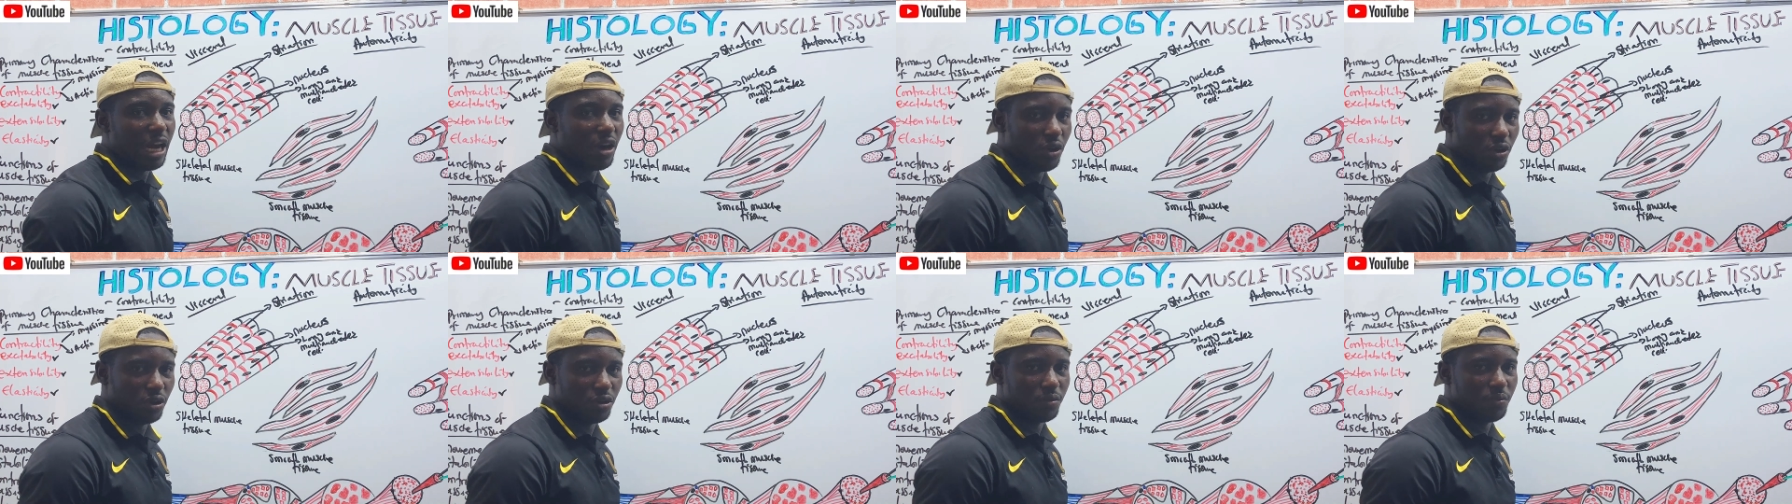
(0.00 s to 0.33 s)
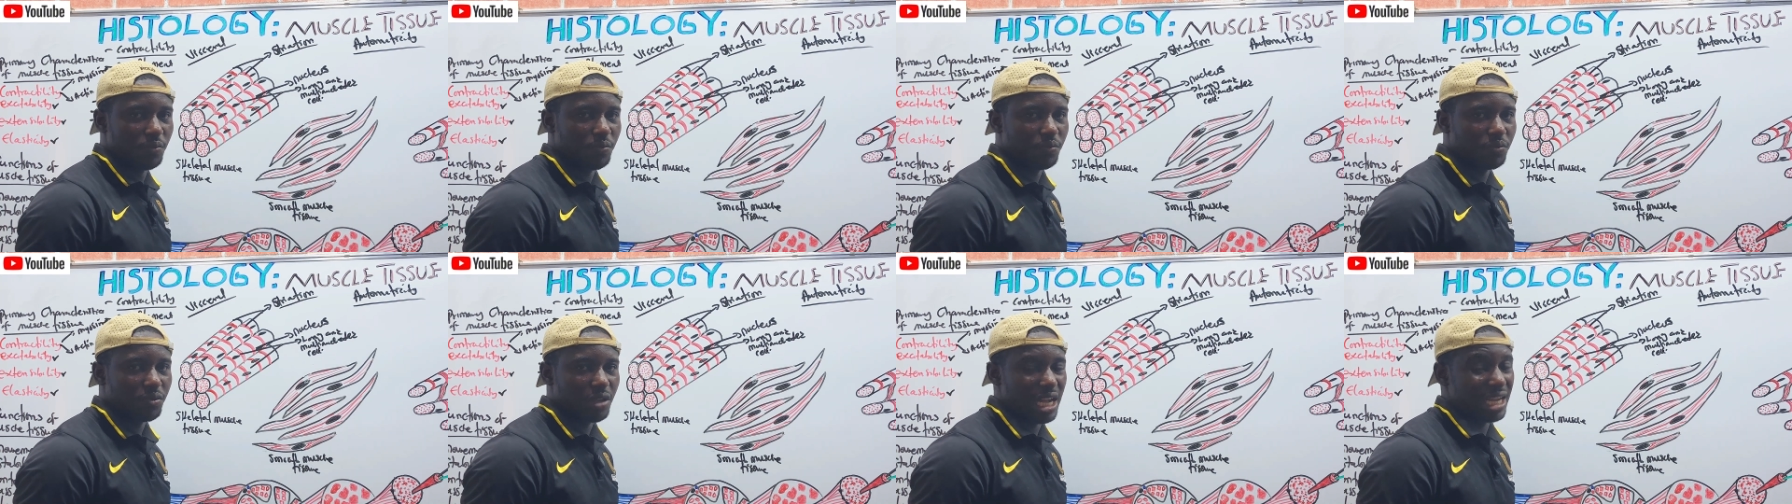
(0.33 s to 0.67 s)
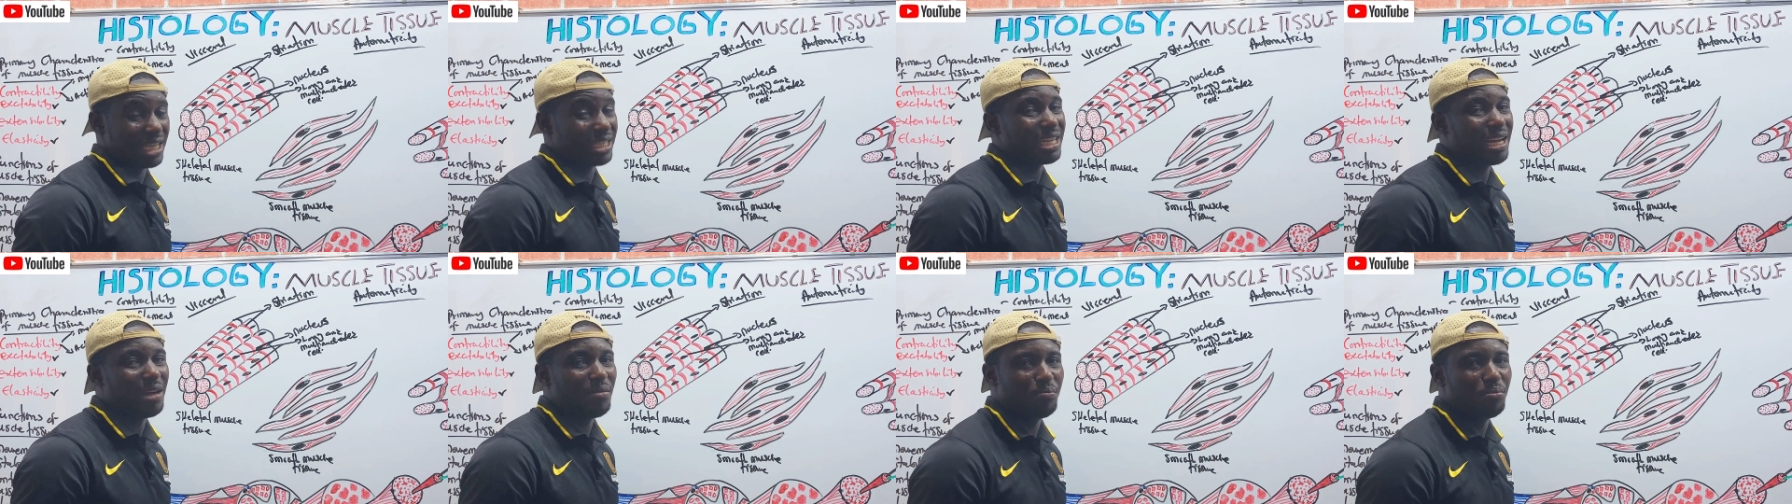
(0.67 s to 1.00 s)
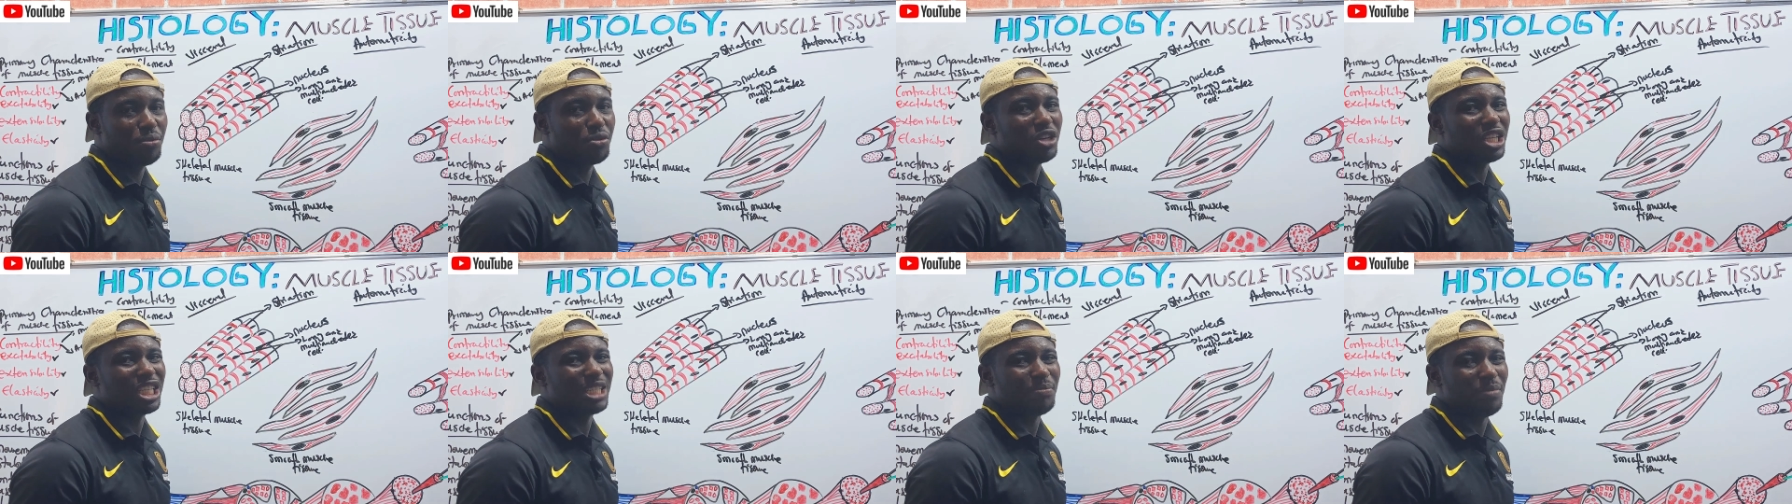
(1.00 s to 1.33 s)
own.
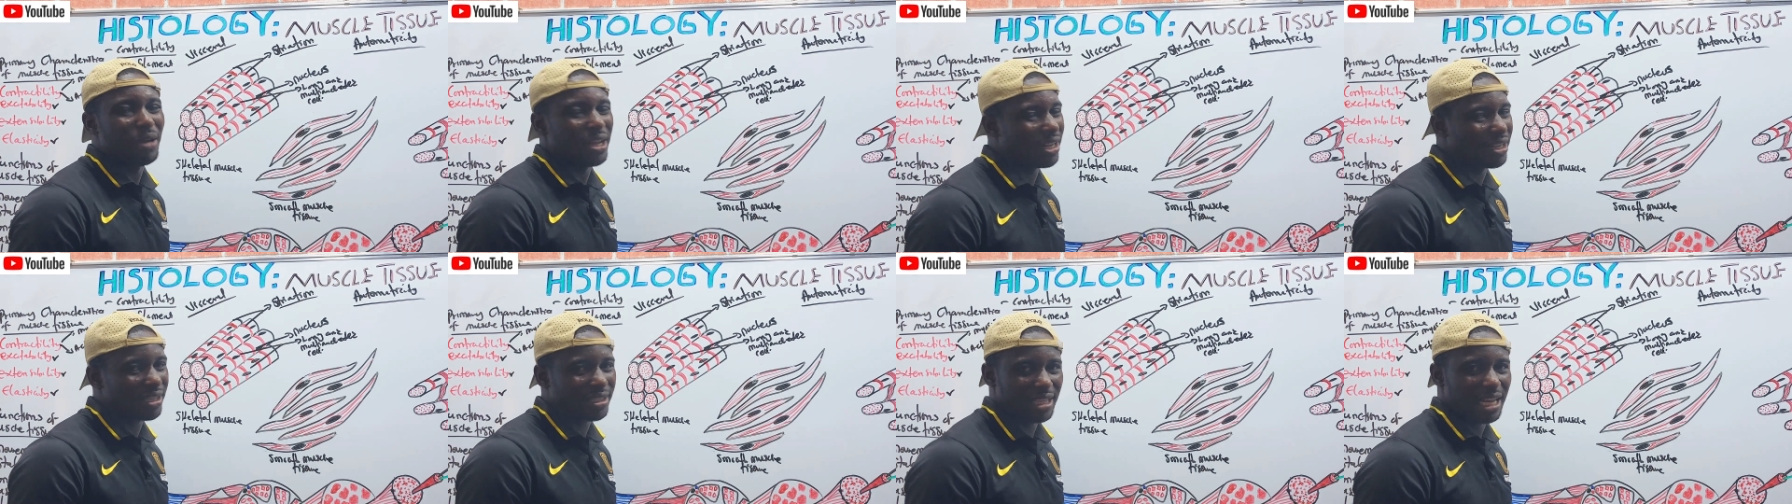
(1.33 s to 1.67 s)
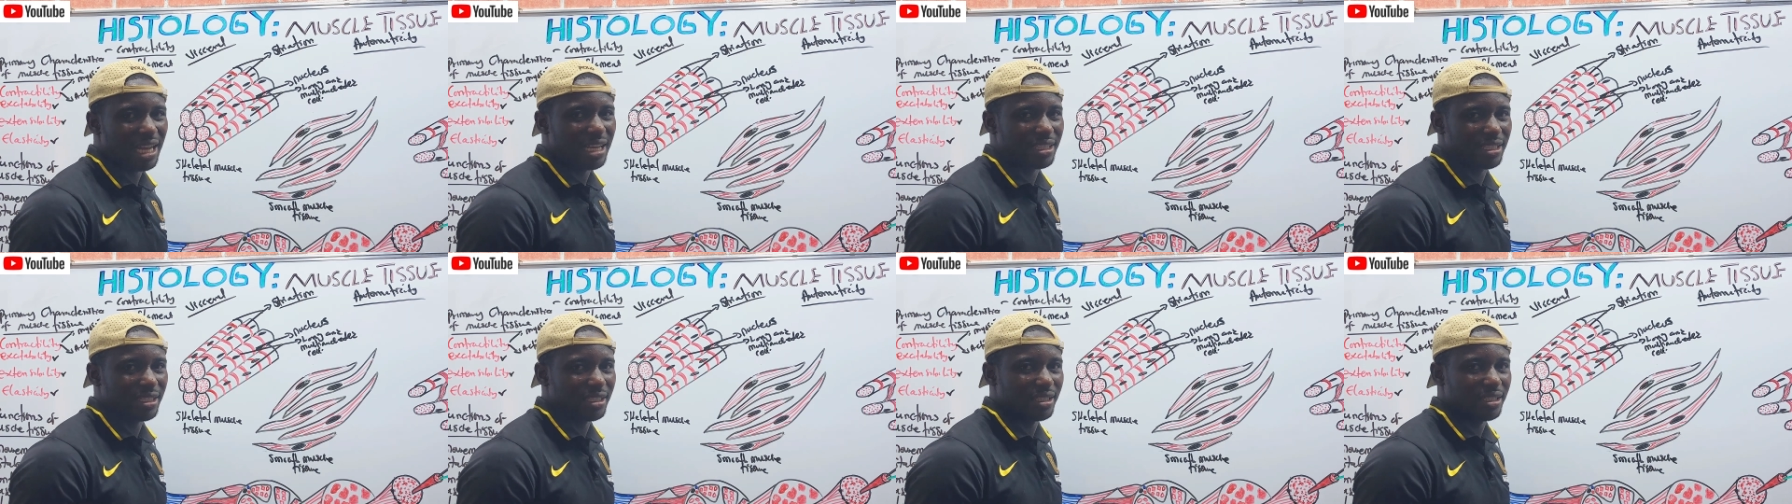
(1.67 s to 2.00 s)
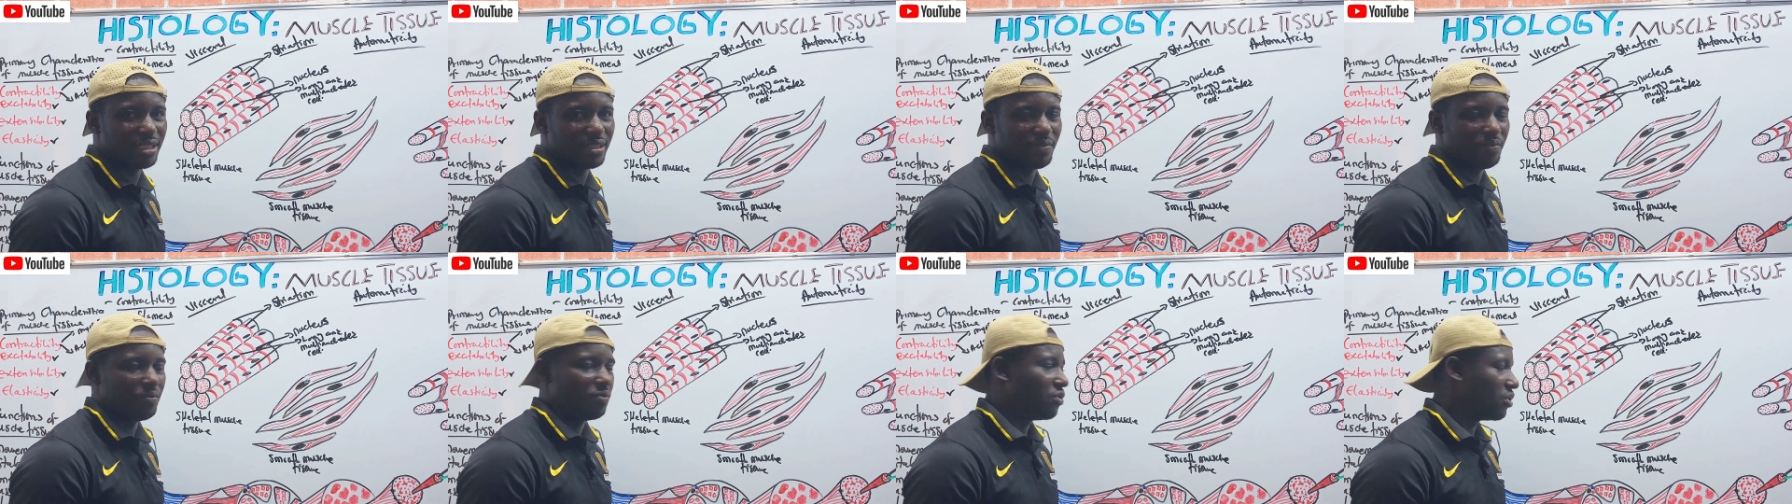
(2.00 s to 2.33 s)
Example is peristalsis.